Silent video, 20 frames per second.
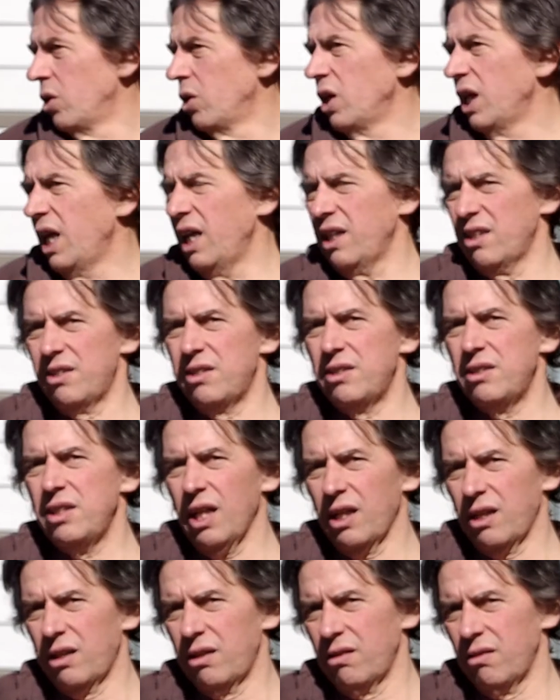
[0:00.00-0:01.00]
it's
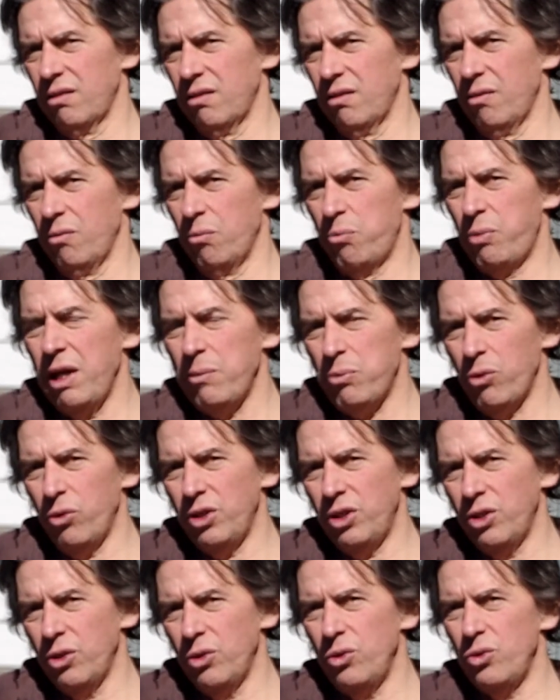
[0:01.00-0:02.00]
sick. People
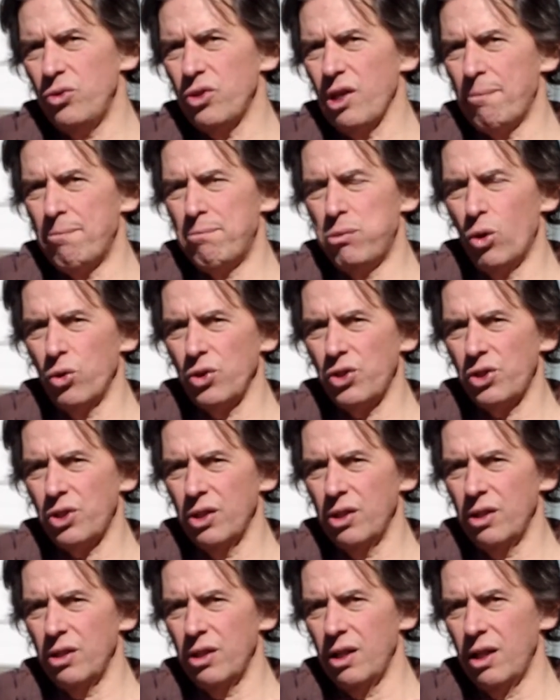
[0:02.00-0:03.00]
use abortion
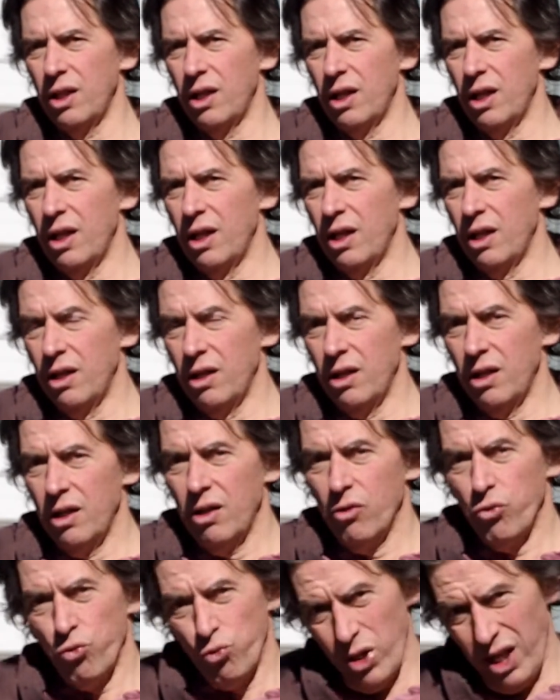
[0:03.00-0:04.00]

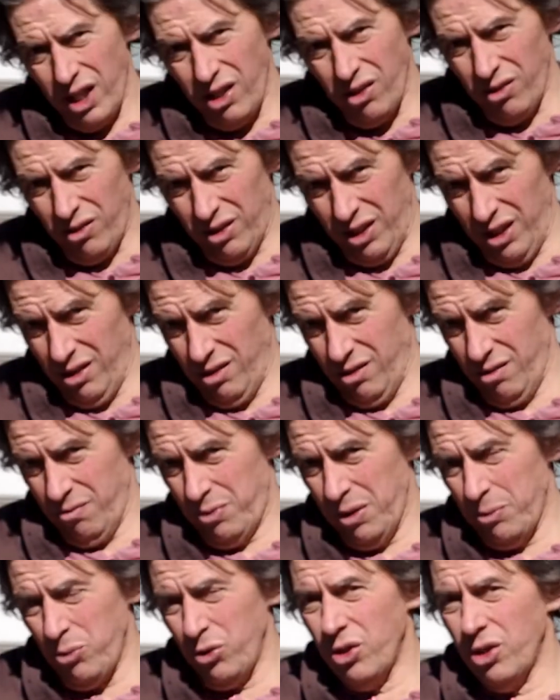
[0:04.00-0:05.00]
regularly.
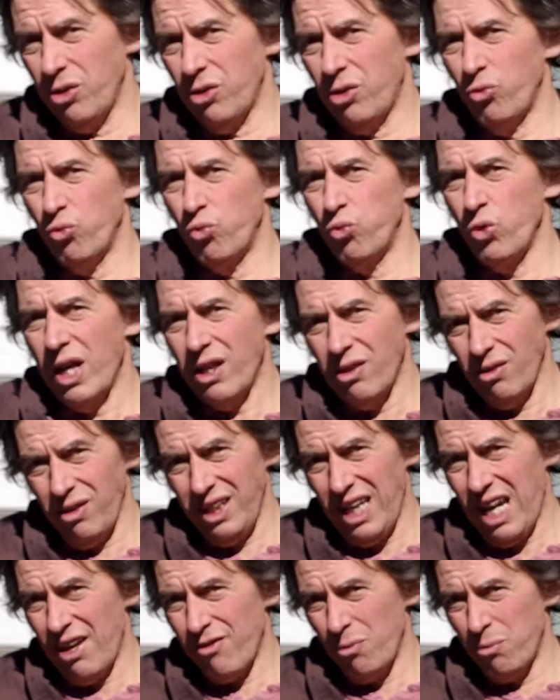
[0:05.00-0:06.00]
People regularly
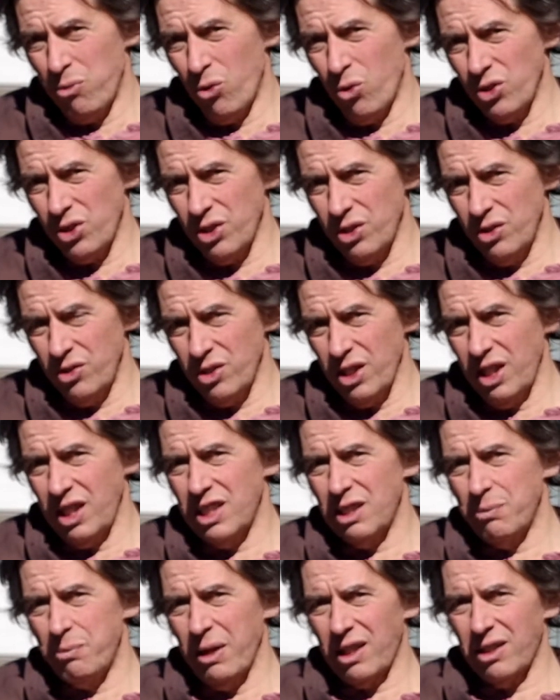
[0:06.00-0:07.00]
have abortions and
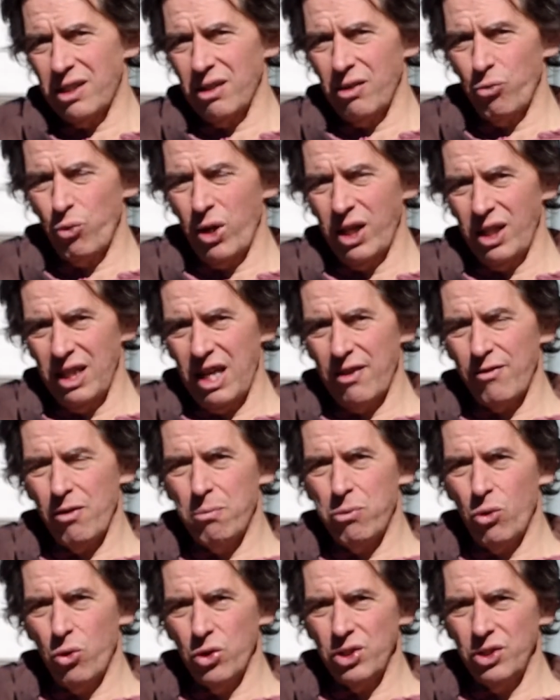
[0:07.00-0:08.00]
expect to regularly have
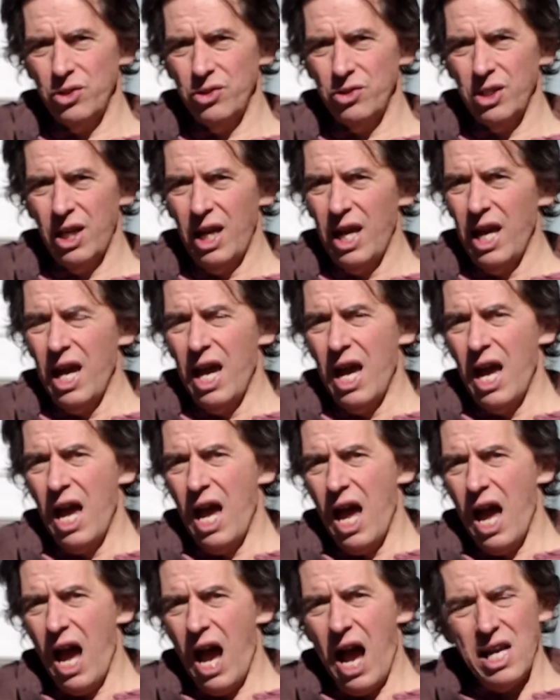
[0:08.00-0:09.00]
abortions
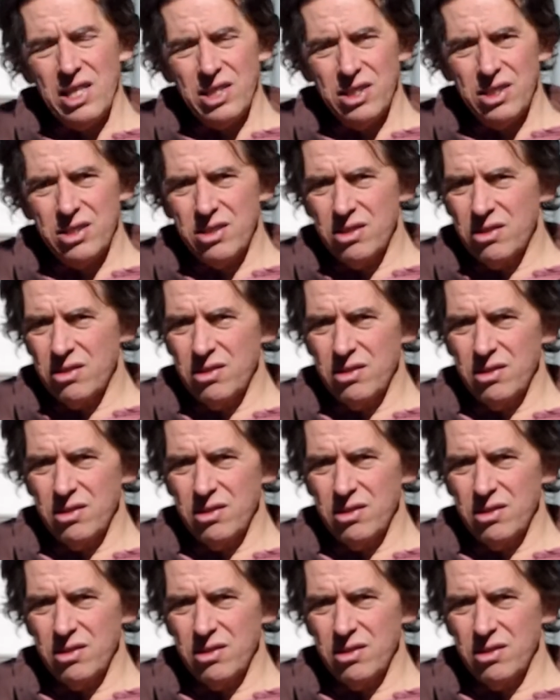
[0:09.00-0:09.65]
as